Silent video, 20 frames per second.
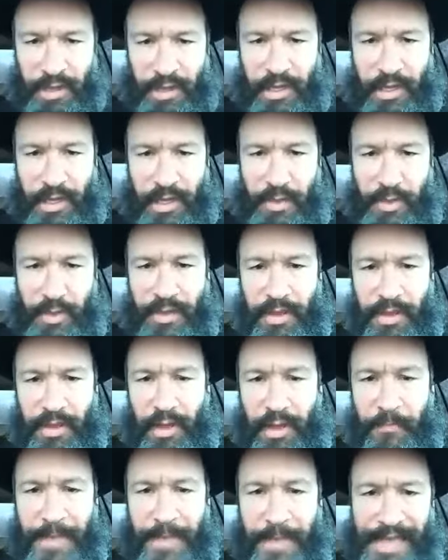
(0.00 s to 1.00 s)
with
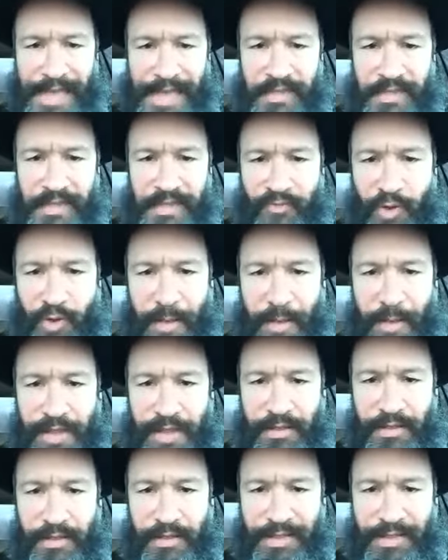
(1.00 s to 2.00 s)
the passing of Rabbi
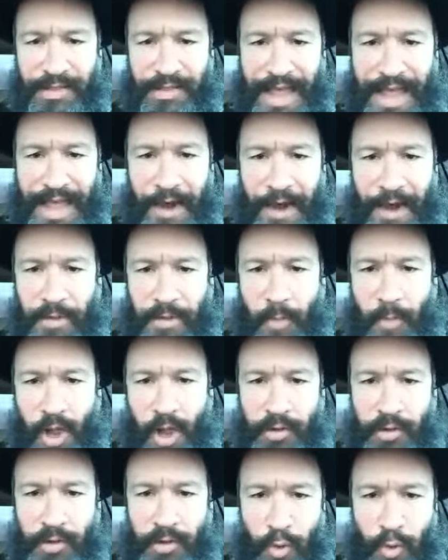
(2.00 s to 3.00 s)
Larry
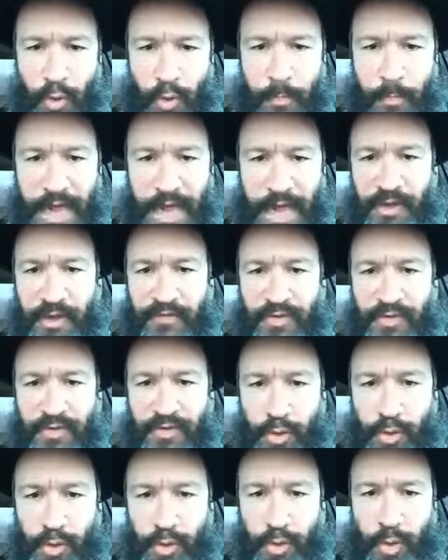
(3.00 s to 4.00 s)
Maldo, who many of
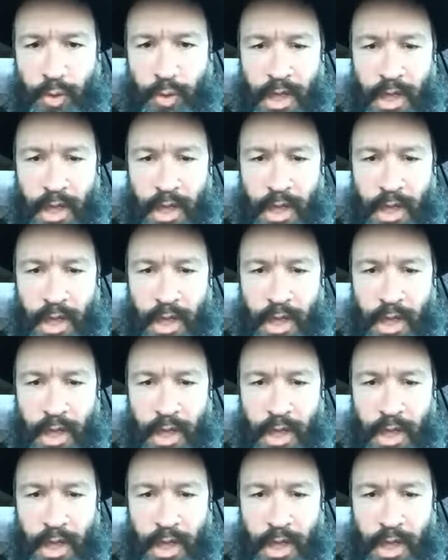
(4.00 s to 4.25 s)
you